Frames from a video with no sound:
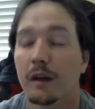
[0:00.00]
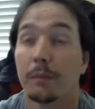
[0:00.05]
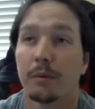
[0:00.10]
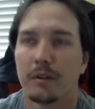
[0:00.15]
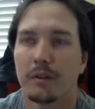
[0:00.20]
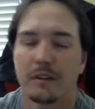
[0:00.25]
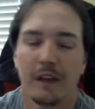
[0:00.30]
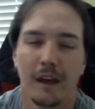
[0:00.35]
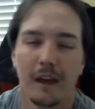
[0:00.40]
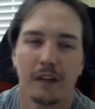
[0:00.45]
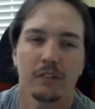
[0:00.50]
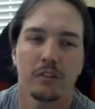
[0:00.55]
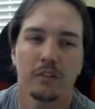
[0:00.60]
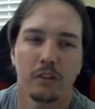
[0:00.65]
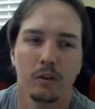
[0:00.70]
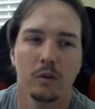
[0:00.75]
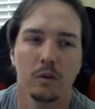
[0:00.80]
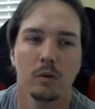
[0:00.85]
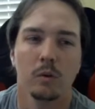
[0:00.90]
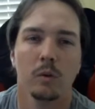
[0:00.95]
protects
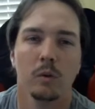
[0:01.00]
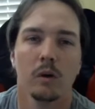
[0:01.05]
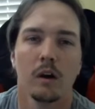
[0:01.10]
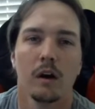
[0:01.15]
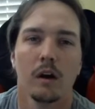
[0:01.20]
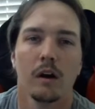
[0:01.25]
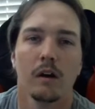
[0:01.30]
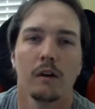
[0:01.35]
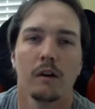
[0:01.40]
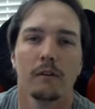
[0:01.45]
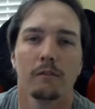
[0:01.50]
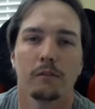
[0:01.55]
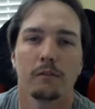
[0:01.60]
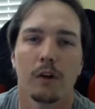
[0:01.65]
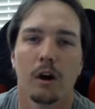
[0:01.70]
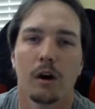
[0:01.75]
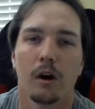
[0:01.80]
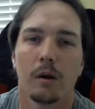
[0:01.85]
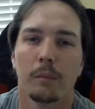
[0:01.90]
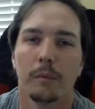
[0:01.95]
you
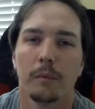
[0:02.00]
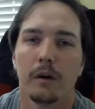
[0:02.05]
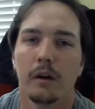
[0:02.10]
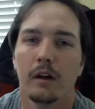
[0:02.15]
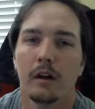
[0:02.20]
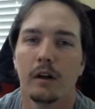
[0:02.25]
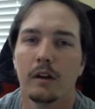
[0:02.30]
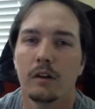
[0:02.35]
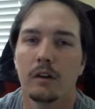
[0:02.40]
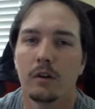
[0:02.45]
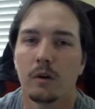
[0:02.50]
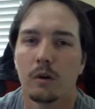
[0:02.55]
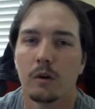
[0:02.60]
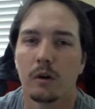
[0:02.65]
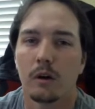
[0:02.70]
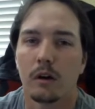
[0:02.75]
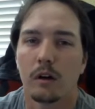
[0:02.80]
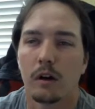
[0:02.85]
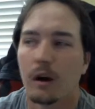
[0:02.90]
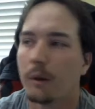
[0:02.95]
from
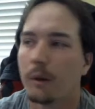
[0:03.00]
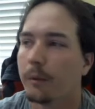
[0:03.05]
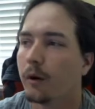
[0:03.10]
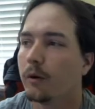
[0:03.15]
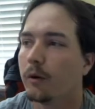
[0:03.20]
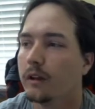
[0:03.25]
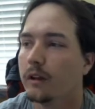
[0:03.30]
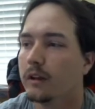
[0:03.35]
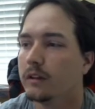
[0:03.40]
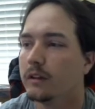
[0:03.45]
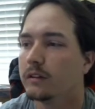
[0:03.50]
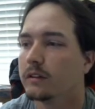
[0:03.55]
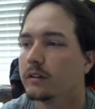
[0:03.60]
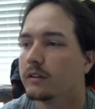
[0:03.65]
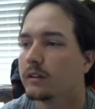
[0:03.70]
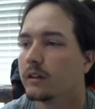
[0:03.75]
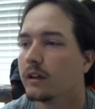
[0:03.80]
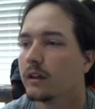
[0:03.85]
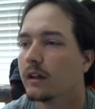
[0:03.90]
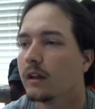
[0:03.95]
your
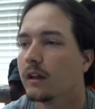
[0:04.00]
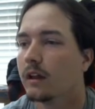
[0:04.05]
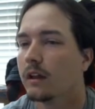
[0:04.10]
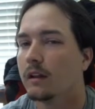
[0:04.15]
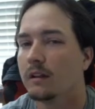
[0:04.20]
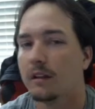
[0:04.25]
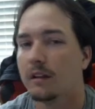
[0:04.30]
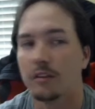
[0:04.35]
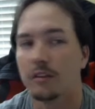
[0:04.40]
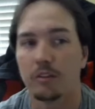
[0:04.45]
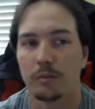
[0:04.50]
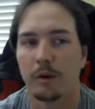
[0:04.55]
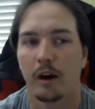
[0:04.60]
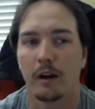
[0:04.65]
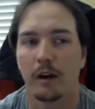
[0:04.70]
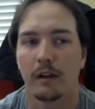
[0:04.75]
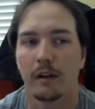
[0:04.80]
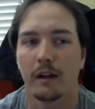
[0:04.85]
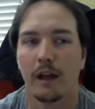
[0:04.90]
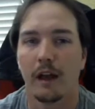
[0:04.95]
opponent's
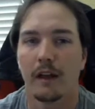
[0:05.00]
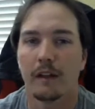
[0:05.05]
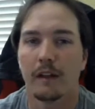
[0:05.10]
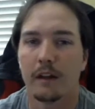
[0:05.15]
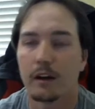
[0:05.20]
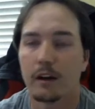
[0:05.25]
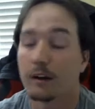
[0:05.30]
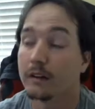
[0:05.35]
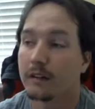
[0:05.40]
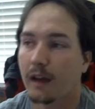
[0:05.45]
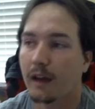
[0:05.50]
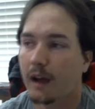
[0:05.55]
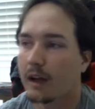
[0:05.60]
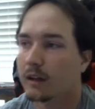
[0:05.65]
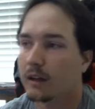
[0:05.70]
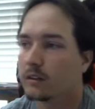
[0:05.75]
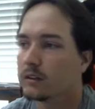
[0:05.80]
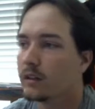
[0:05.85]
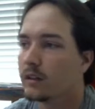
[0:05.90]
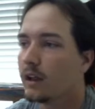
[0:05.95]
Digimon and their
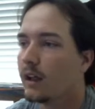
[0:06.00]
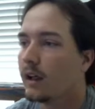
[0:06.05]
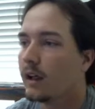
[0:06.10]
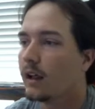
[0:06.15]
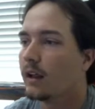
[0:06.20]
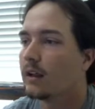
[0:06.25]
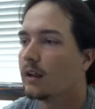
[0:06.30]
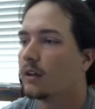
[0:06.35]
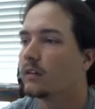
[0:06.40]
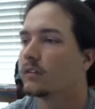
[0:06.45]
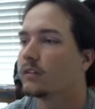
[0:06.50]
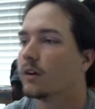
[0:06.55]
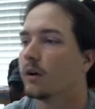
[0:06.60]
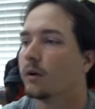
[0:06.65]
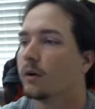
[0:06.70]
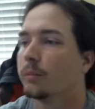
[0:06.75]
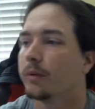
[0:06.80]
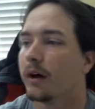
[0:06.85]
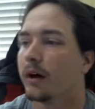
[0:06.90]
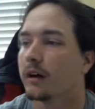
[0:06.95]
attacks.
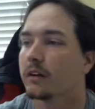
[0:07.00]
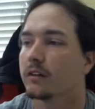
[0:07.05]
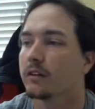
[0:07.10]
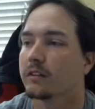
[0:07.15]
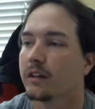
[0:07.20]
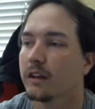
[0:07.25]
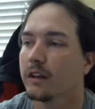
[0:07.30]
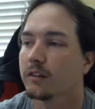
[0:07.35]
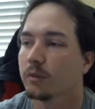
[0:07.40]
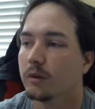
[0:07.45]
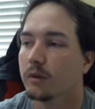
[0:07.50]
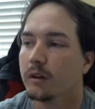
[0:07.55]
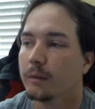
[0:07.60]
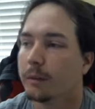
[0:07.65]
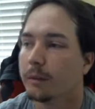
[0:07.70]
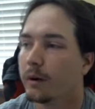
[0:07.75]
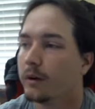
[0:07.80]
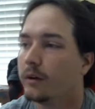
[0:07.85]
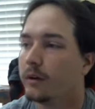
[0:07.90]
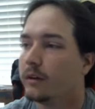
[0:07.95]
So blocker says when an
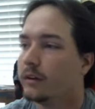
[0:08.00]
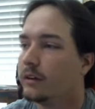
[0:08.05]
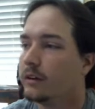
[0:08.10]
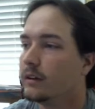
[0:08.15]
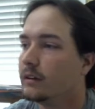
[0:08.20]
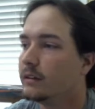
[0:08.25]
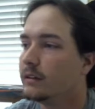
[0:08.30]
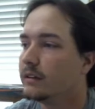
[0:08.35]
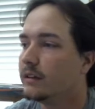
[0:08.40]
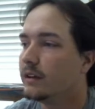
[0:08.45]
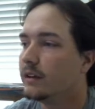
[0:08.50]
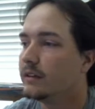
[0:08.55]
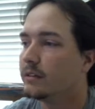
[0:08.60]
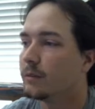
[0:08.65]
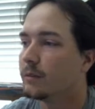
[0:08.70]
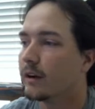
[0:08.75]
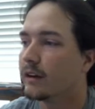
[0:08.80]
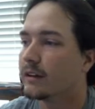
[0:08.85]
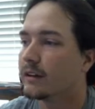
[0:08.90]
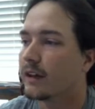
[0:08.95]
opponent's
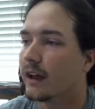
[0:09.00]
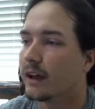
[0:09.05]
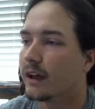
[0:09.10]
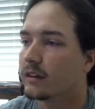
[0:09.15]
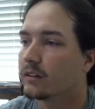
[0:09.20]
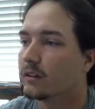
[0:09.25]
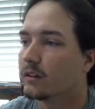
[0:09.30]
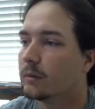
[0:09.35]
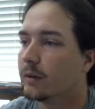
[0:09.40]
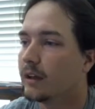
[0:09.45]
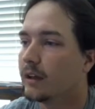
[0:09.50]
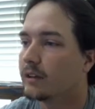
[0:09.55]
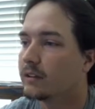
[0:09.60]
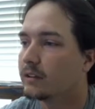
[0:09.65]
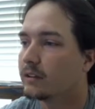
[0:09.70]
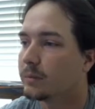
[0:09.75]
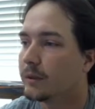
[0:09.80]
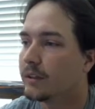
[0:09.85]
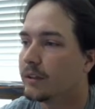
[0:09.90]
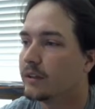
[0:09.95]
Digimon attacks, you may
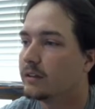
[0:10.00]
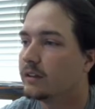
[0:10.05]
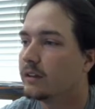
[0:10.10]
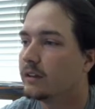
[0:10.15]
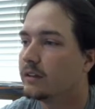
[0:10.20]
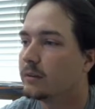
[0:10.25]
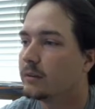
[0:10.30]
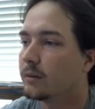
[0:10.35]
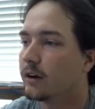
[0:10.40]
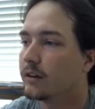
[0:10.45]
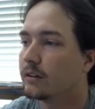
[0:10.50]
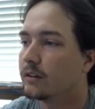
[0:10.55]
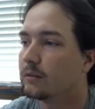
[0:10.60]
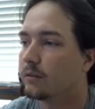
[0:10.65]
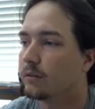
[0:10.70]
suspend this Digimon to